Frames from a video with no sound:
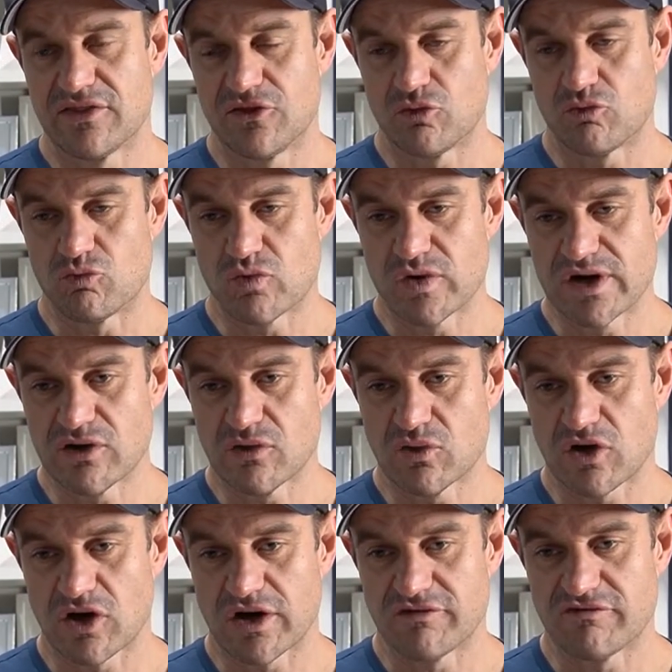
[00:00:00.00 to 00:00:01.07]
the
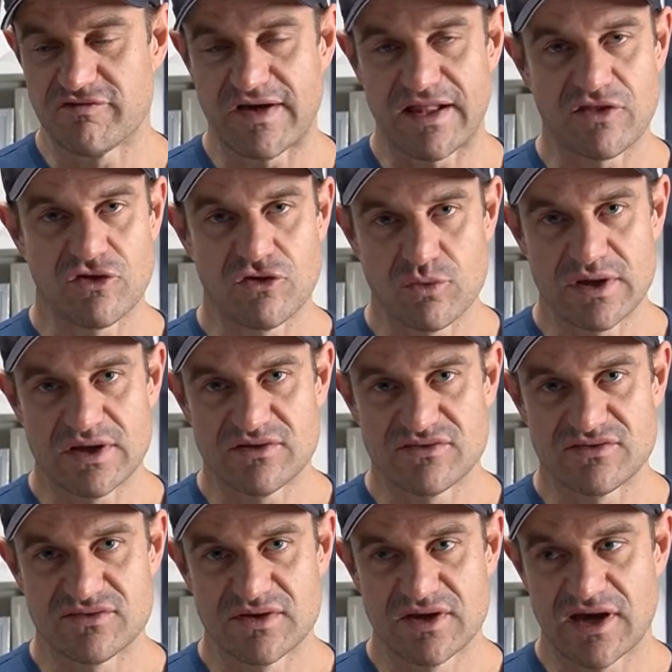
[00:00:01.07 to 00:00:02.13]
real kind of value
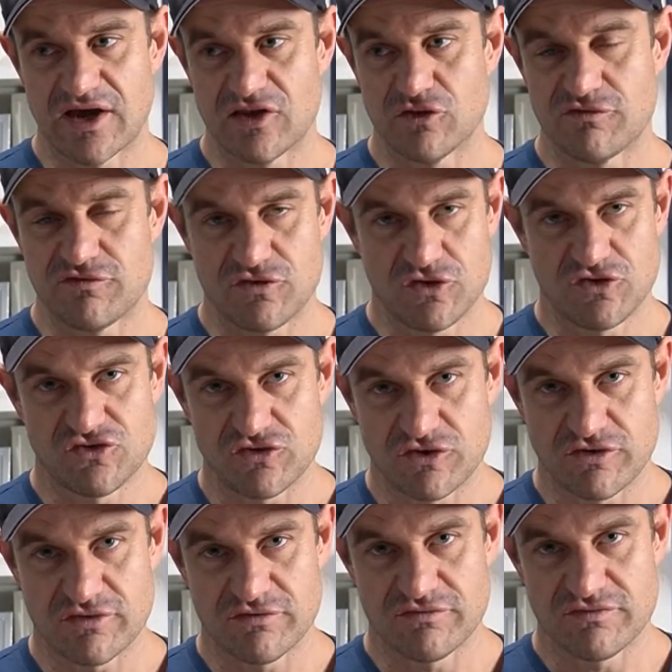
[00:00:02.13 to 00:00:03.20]
is and the
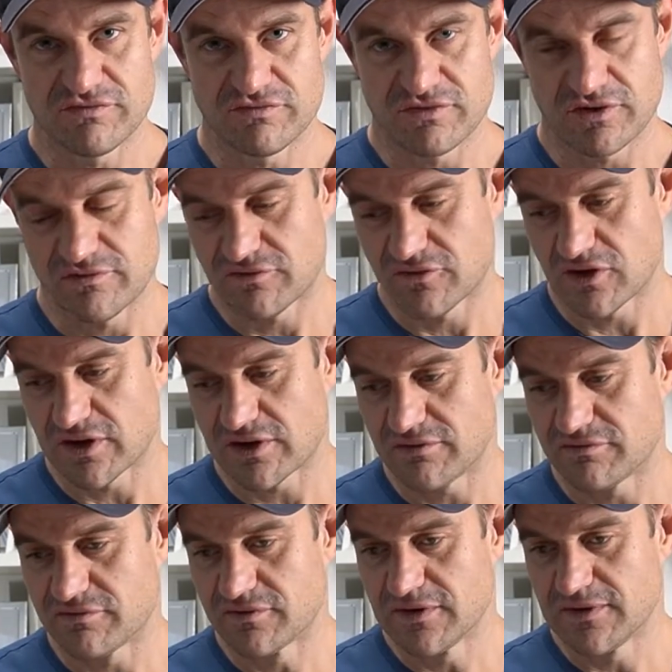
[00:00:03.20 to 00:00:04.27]
future of
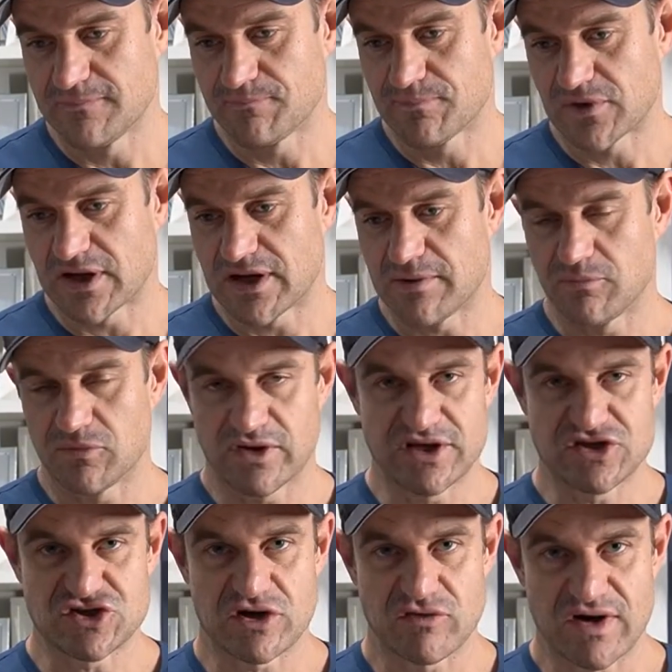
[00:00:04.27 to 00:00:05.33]

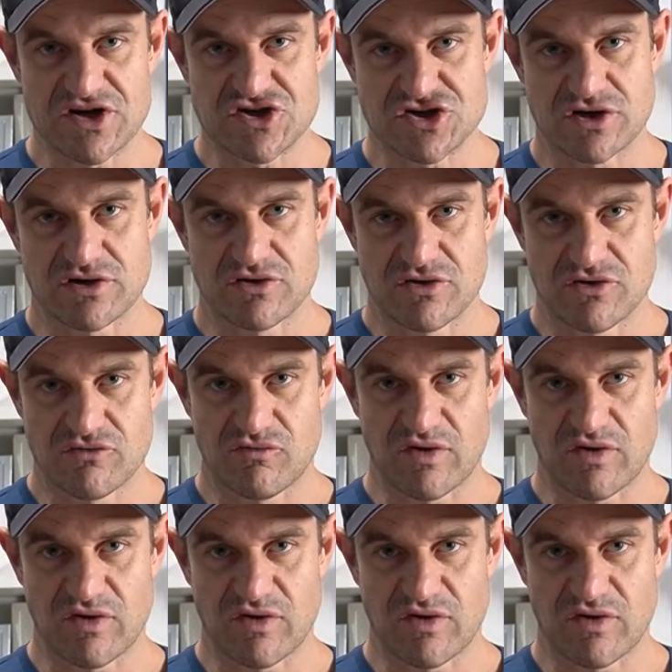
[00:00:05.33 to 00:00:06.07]
lead generation,